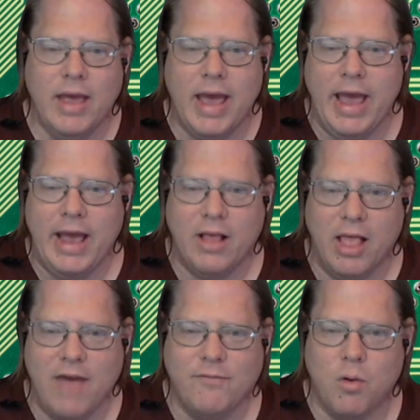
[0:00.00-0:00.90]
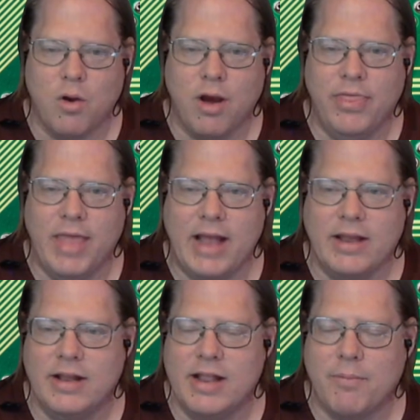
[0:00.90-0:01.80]
and I'll have more on that
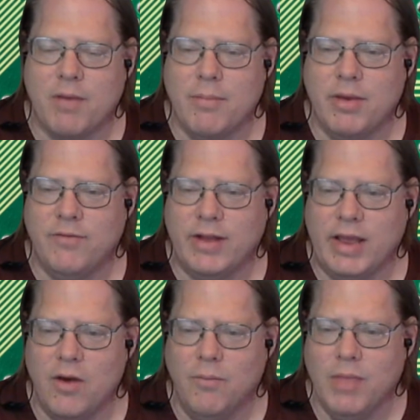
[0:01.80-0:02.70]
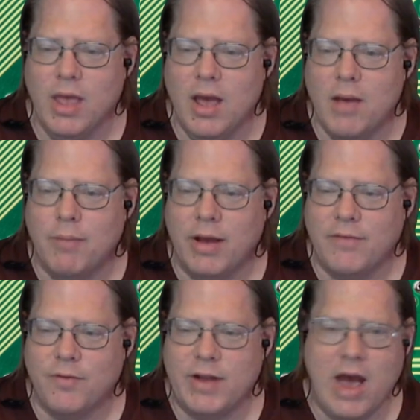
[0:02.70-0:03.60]
in an upcoming video. But
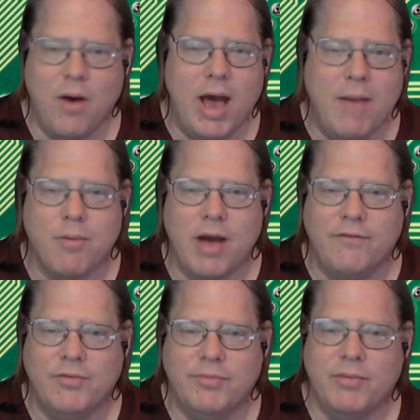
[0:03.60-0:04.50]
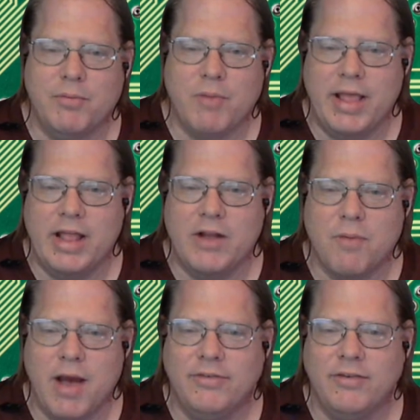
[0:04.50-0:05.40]
for now, I'm Brian from Simply Brian
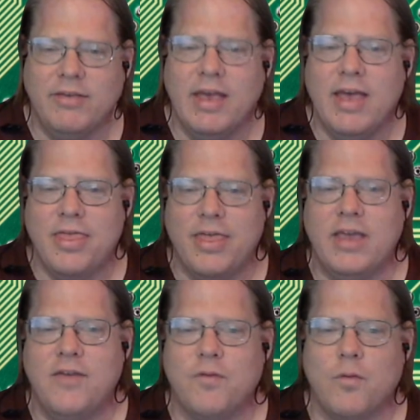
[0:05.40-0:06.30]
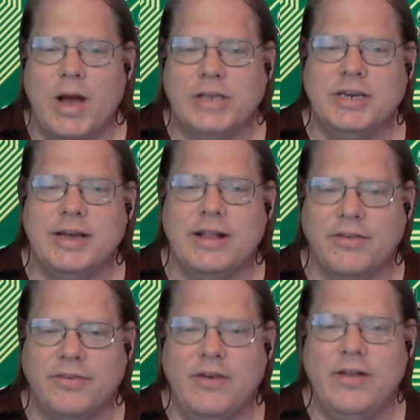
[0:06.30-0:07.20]
Enterprises. Thank you for watching, and I'll
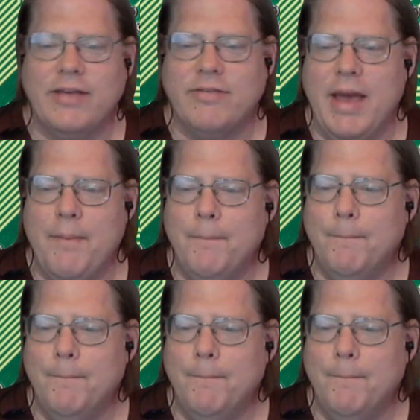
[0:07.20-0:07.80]
see you next time.